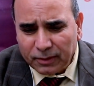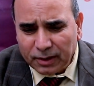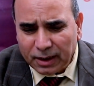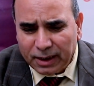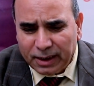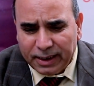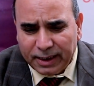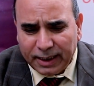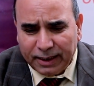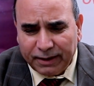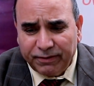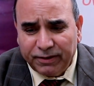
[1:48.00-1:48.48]

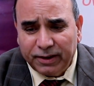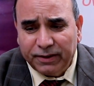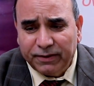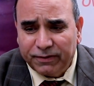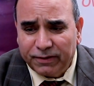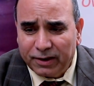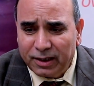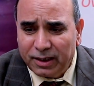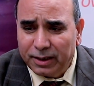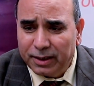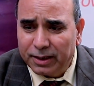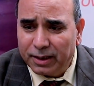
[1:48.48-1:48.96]
in every
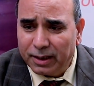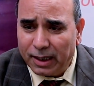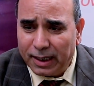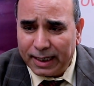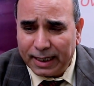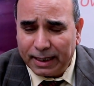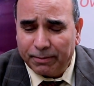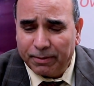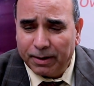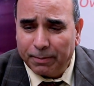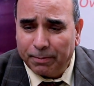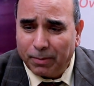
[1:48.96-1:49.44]
field
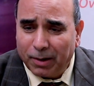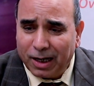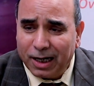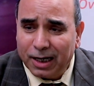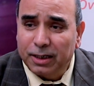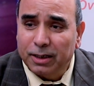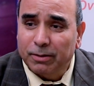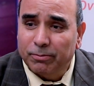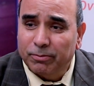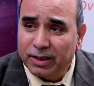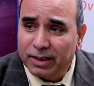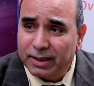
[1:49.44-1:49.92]
and every
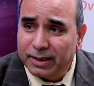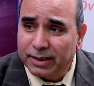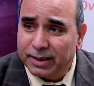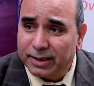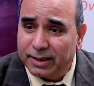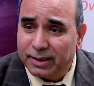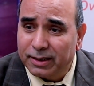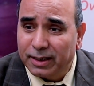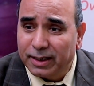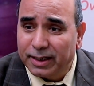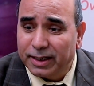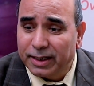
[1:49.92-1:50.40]
part of the
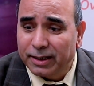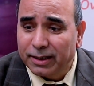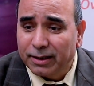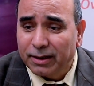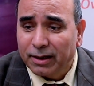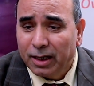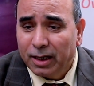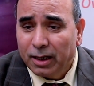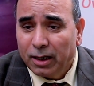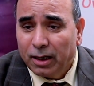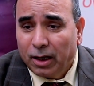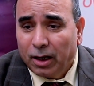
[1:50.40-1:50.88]
critical care.
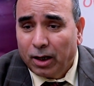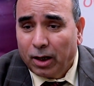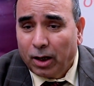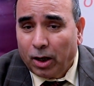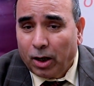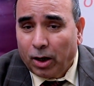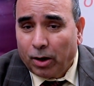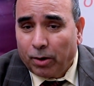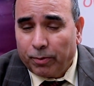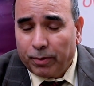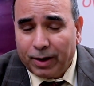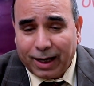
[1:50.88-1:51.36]

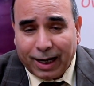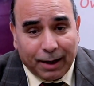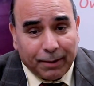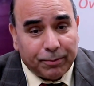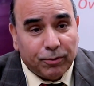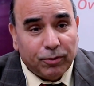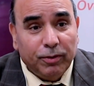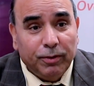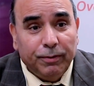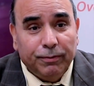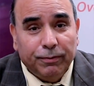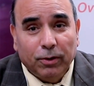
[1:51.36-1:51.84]
We
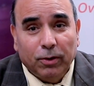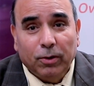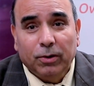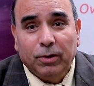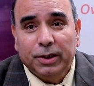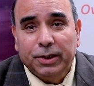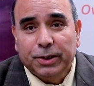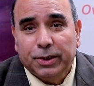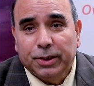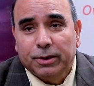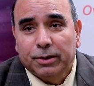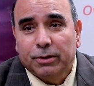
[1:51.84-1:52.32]
have to be
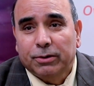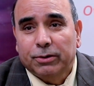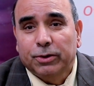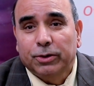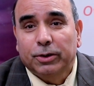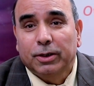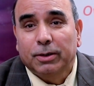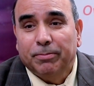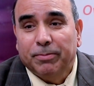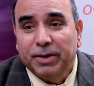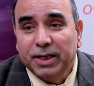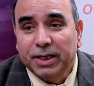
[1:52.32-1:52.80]
focused to
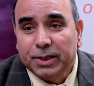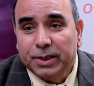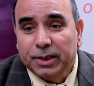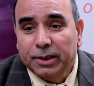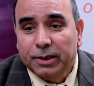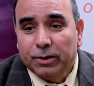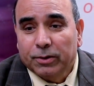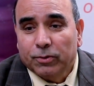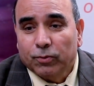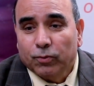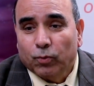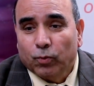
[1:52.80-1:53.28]
the
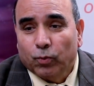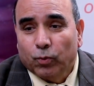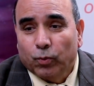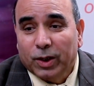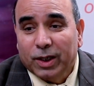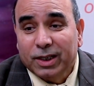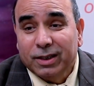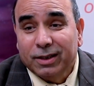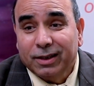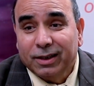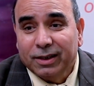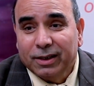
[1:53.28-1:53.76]
patient.
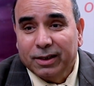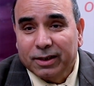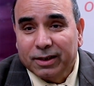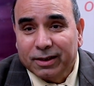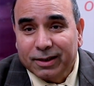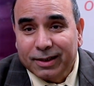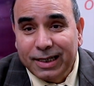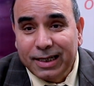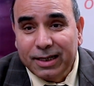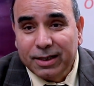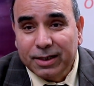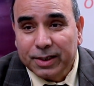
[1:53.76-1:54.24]
What are the
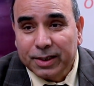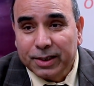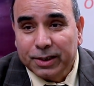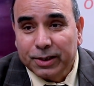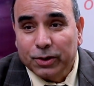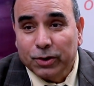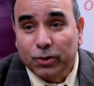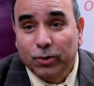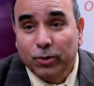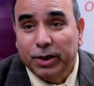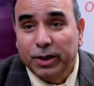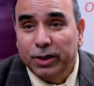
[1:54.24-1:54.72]
things
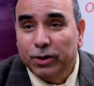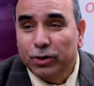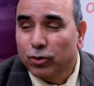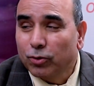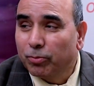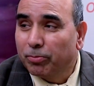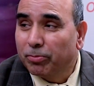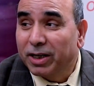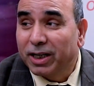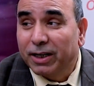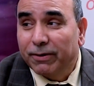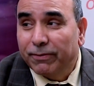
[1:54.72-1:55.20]
is going to
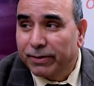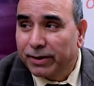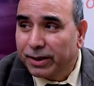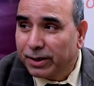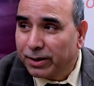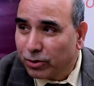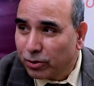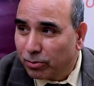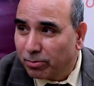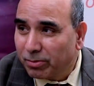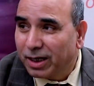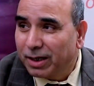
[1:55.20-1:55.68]
benefit
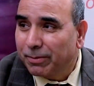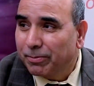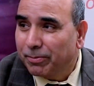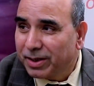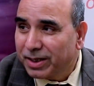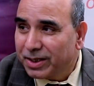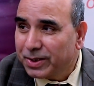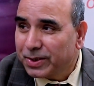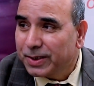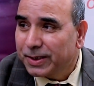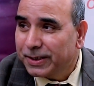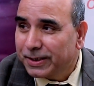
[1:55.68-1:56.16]
to my
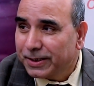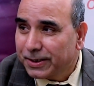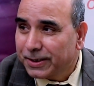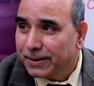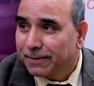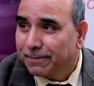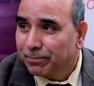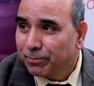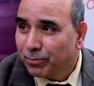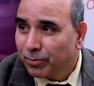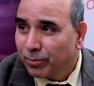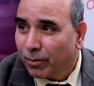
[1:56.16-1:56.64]
patient?
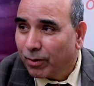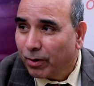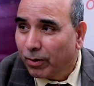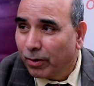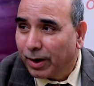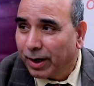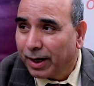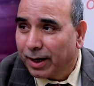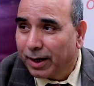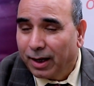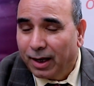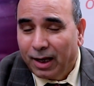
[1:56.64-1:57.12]

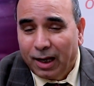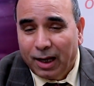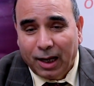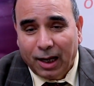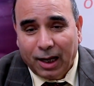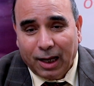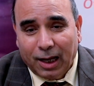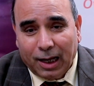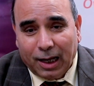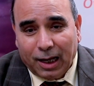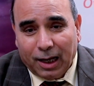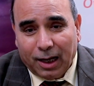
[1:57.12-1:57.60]
Okay,
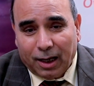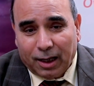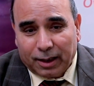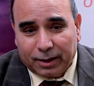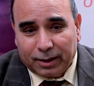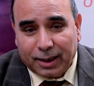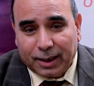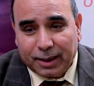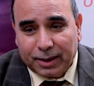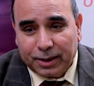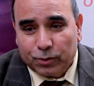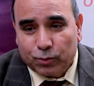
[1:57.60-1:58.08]

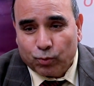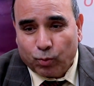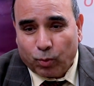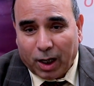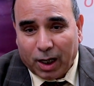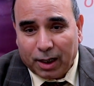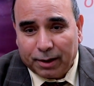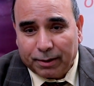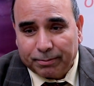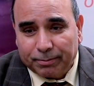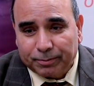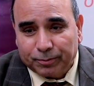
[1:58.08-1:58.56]
that is
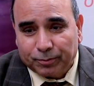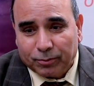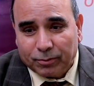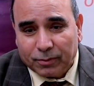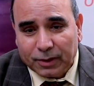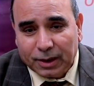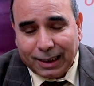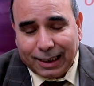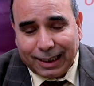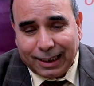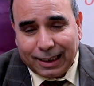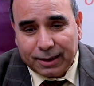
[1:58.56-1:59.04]
one.
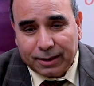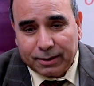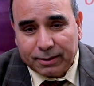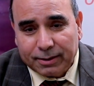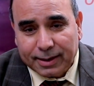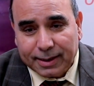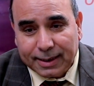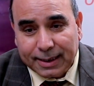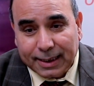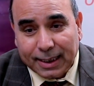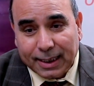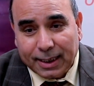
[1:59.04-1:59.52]
And
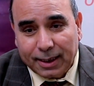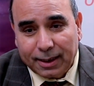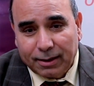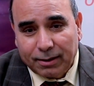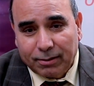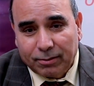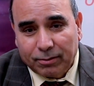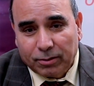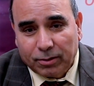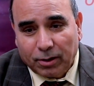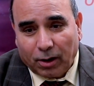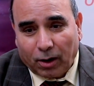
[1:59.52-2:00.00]

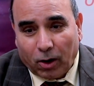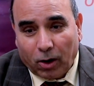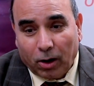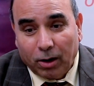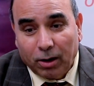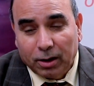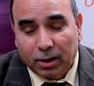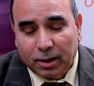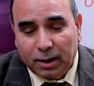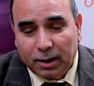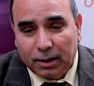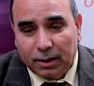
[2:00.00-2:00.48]
second, for
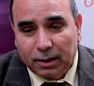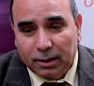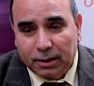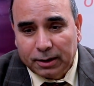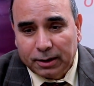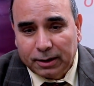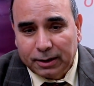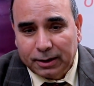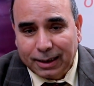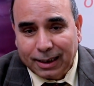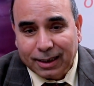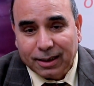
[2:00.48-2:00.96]
all
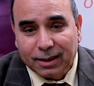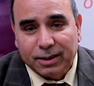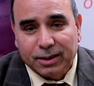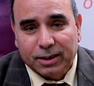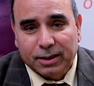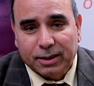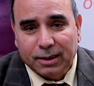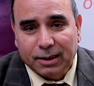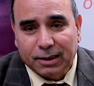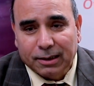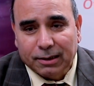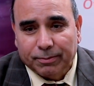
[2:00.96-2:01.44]
the
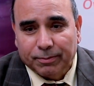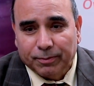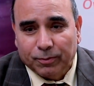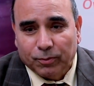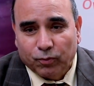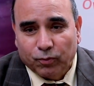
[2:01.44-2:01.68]
youngster,